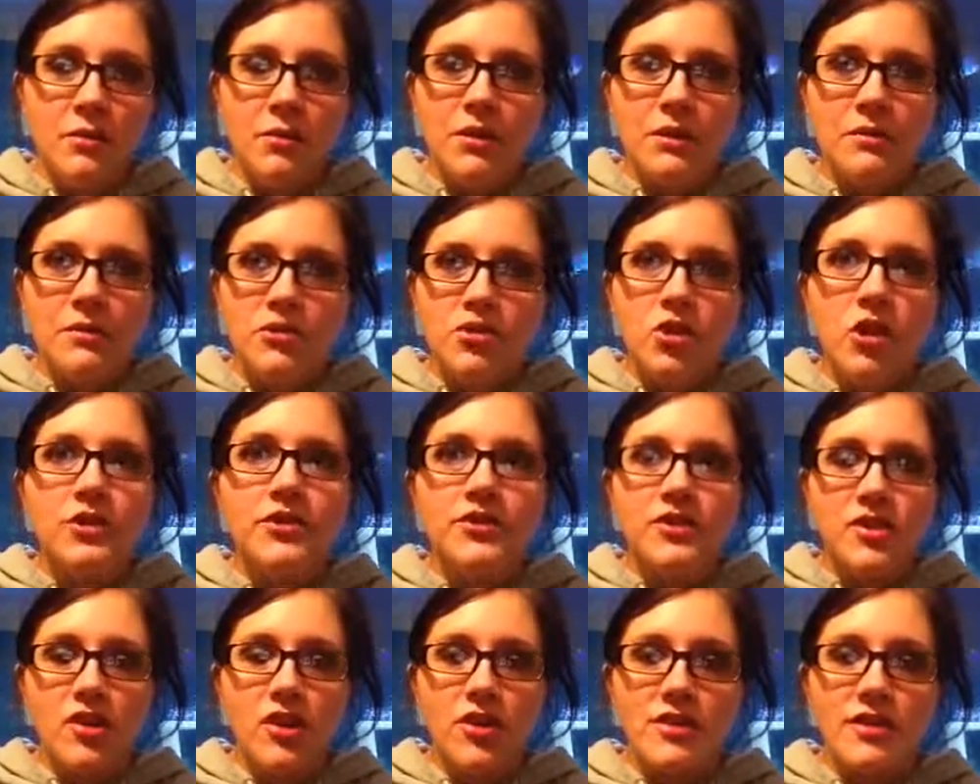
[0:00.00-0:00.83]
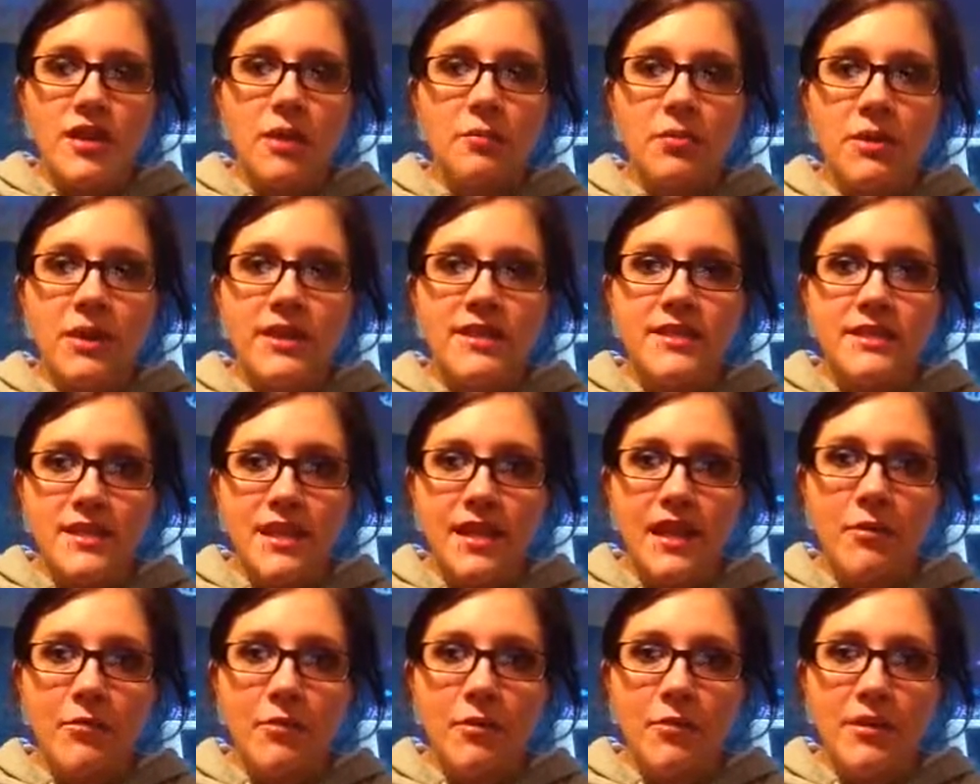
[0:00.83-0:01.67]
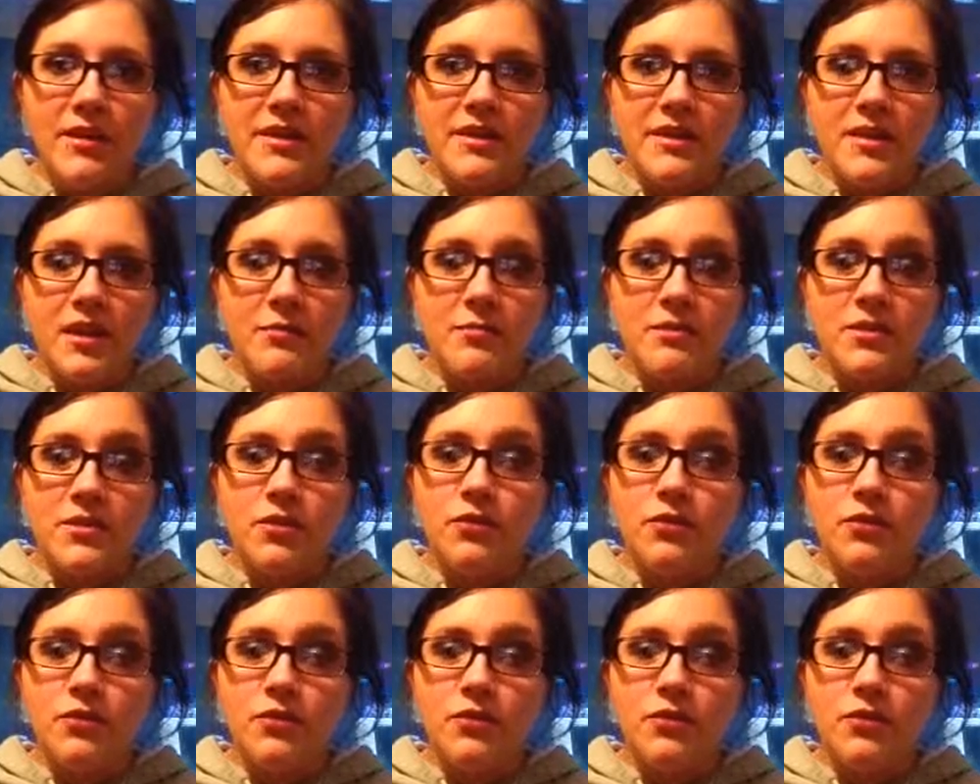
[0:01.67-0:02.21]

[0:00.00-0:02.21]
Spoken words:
Pretty much all the songs I play slam on my subs.